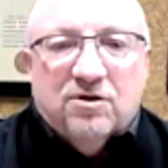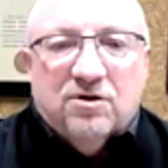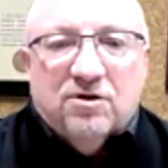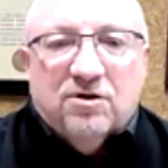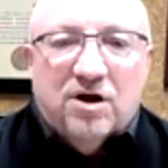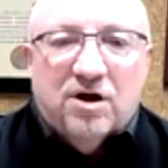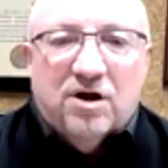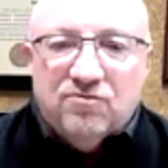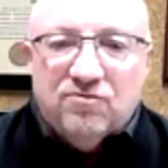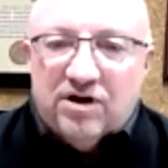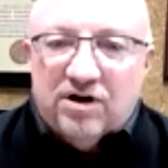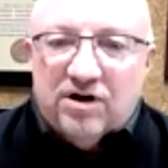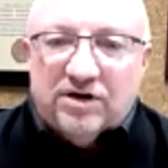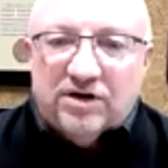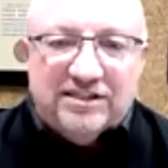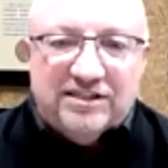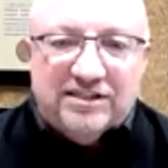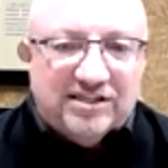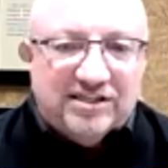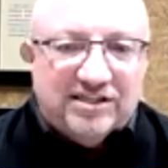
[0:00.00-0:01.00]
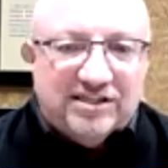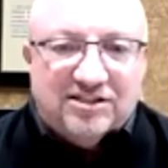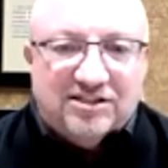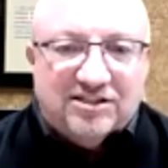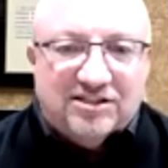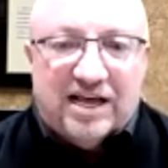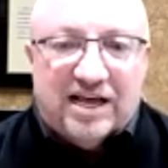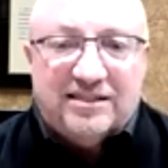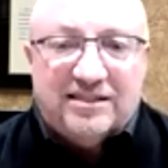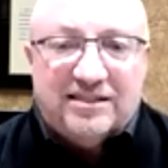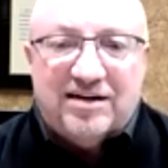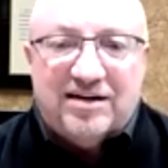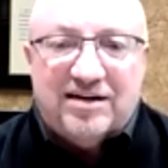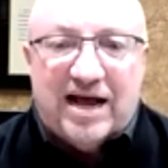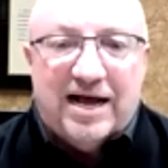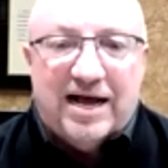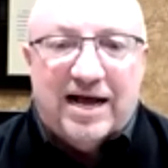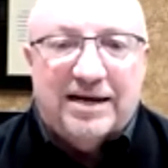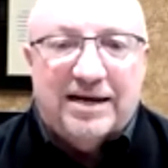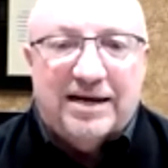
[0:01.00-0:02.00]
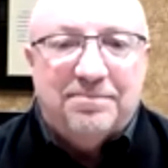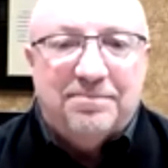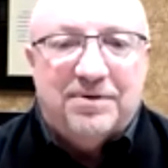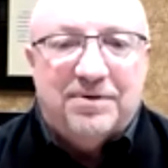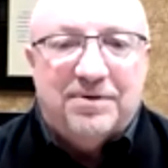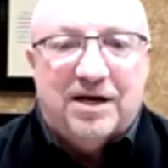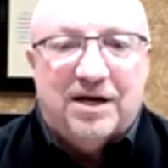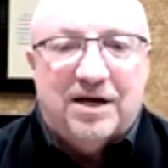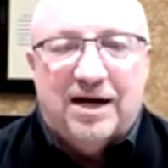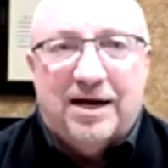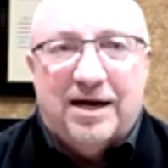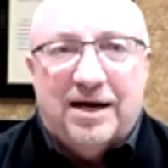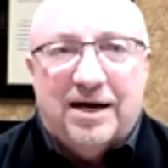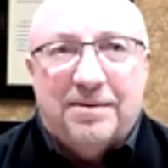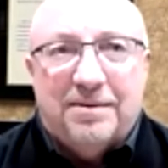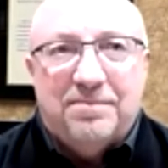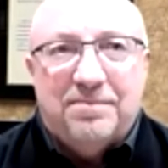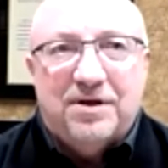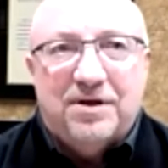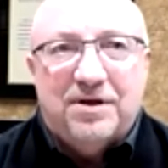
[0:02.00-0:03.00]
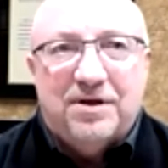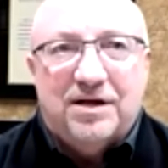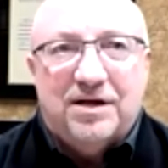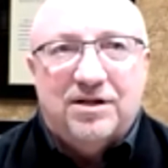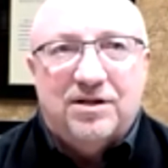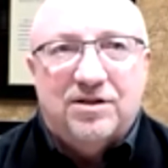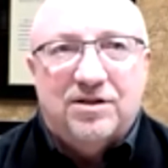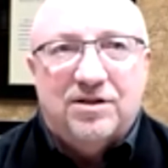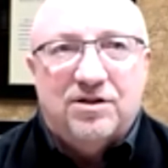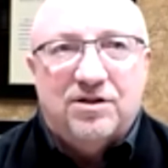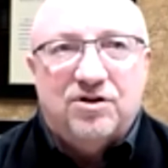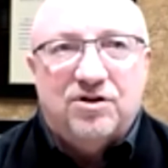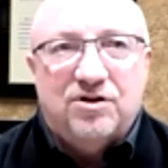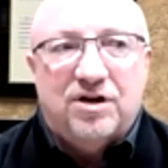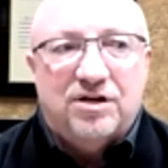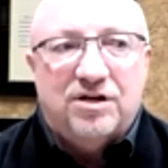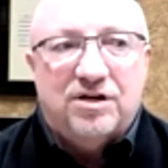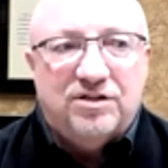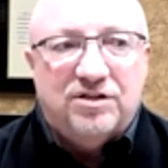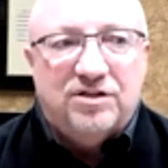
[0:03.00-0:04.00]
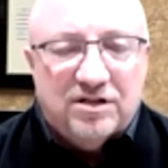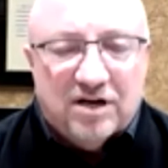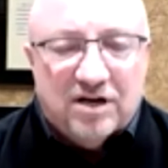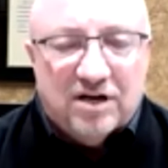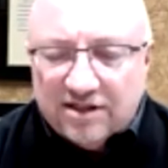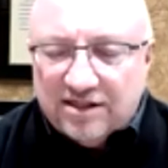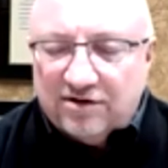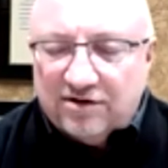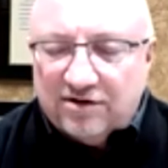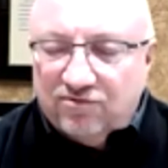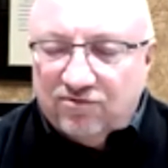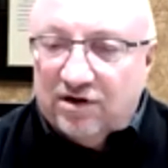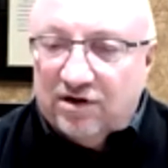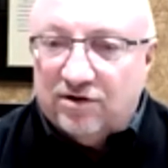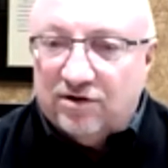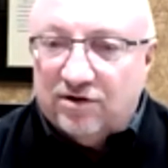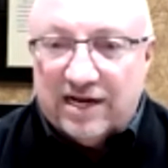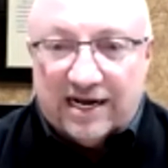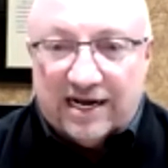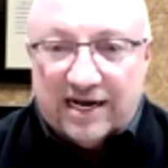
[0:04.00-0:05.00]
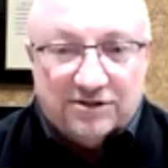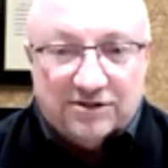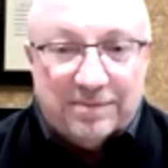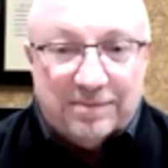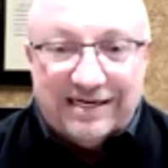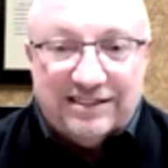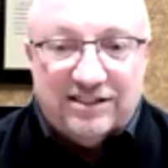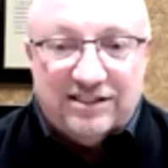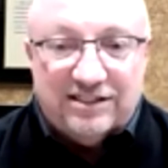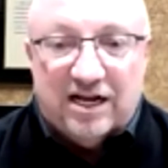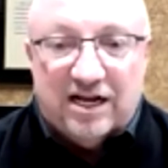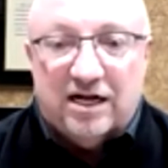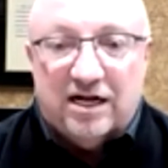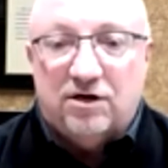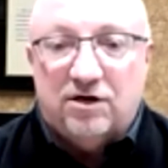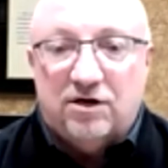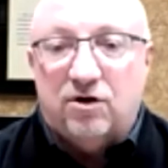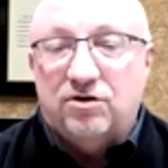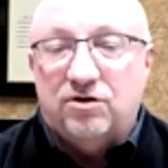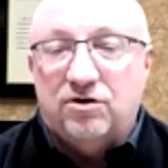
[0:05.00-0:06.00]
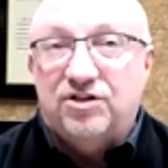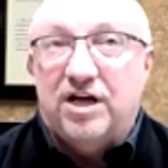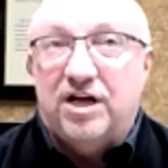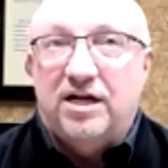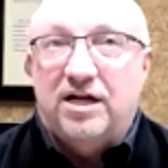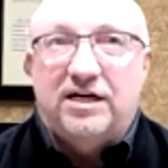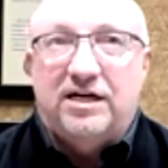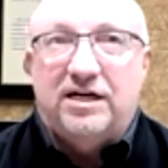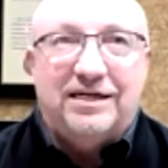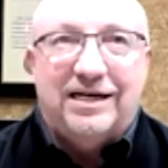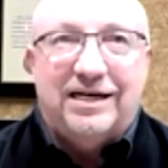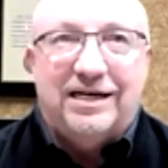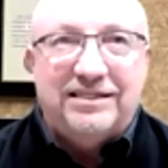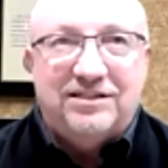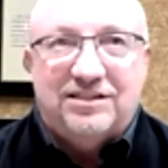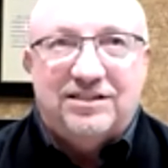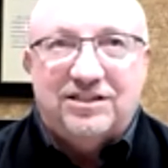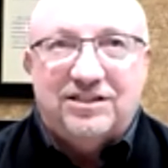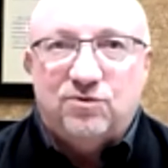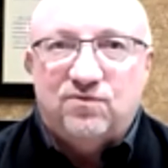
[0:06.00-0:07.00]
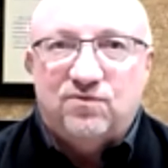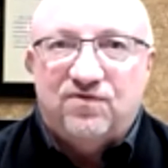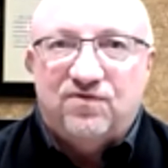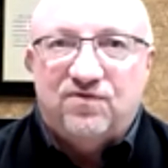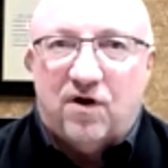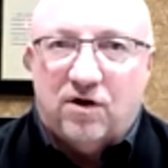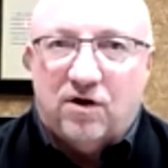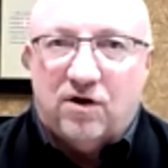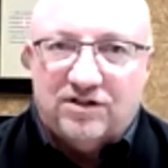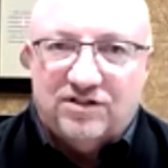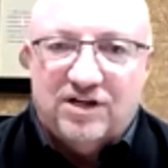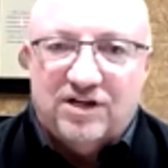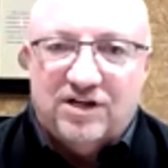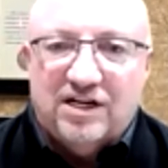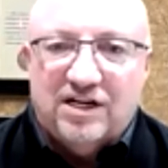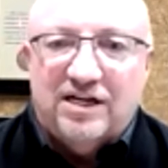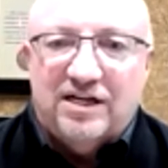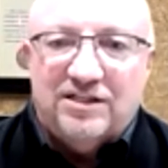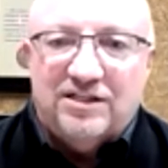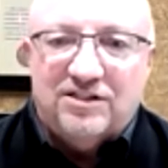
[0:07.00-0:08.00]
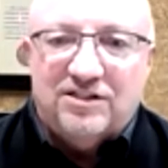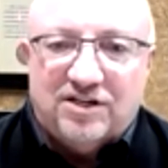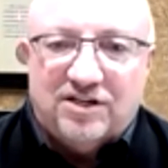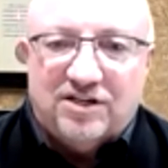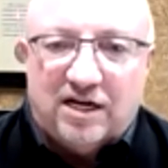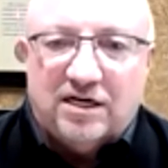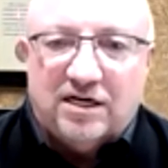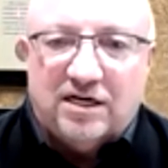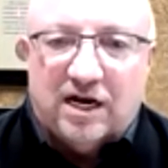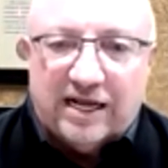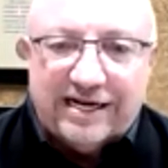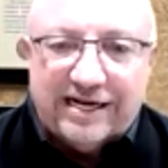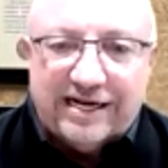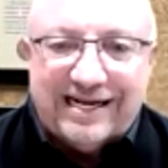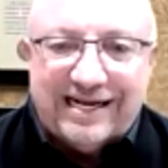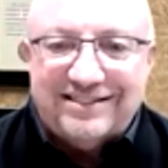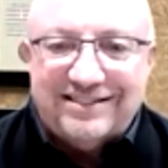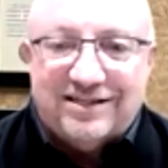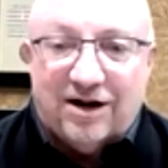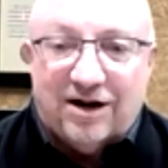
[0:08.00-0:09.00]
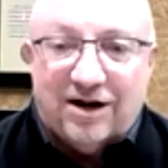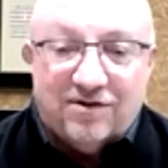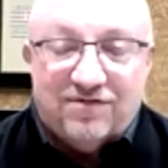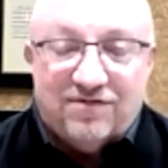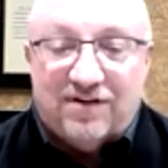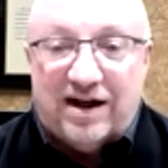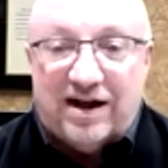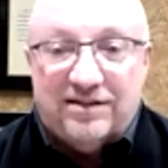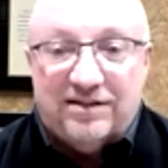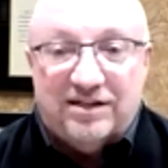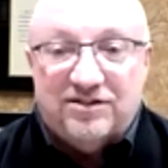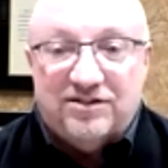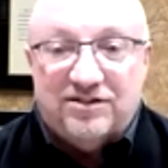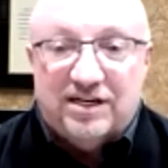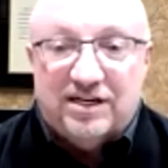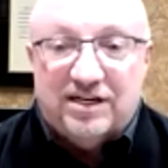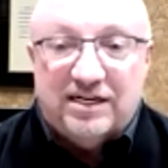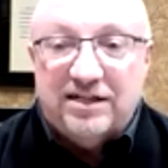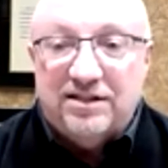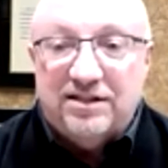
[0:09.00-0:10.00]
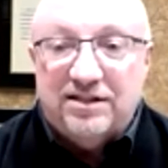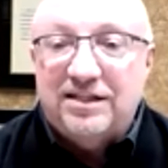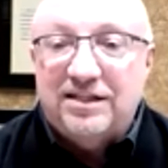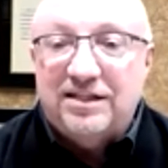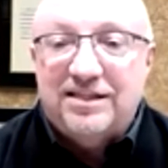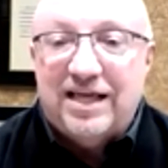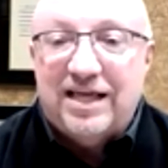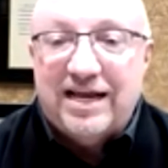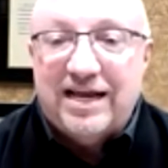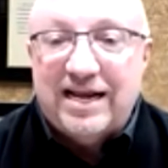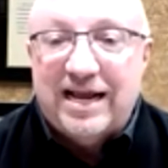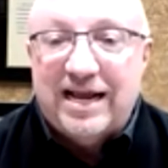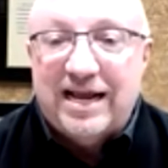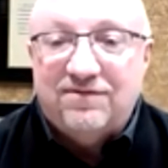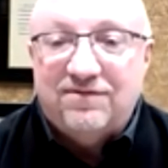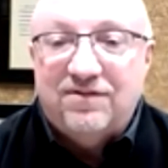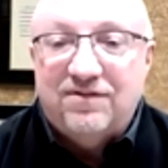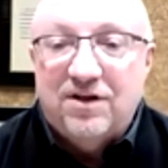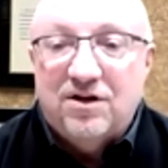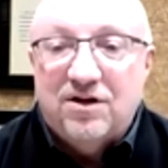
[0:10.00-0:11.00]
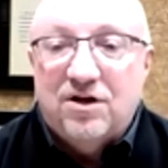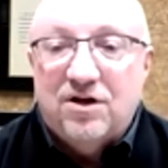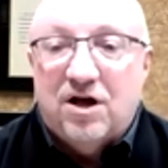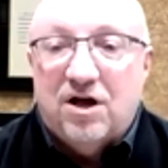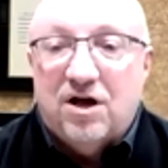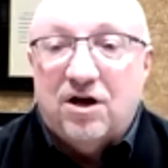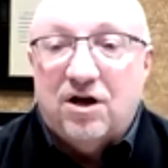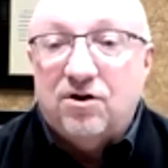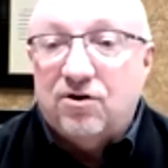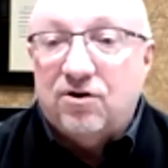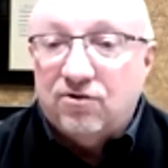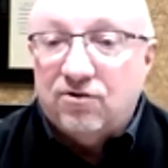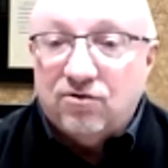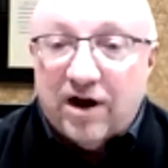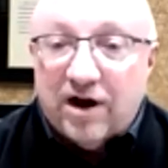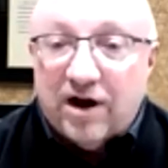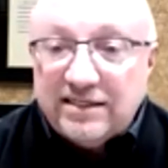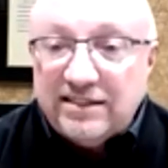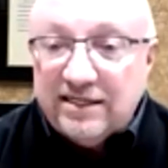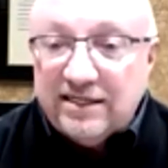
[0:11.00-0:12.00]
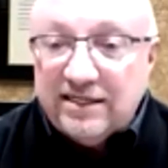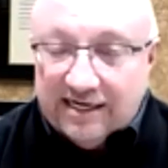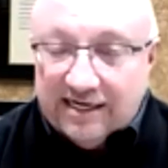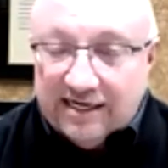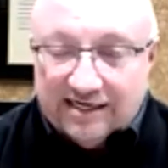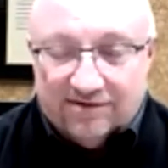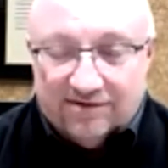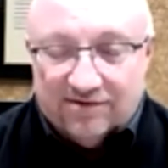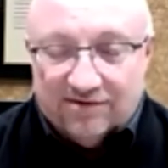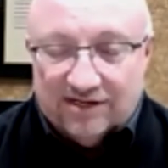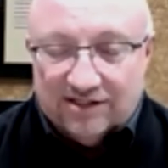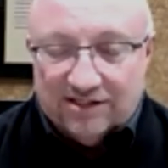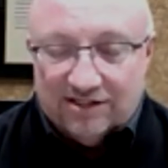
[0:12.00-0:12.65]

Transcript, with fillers: really, since that time, um, uh, nothing really has been done or done at least as far as Suddenlink has notified the city that they have uh, corrected any of these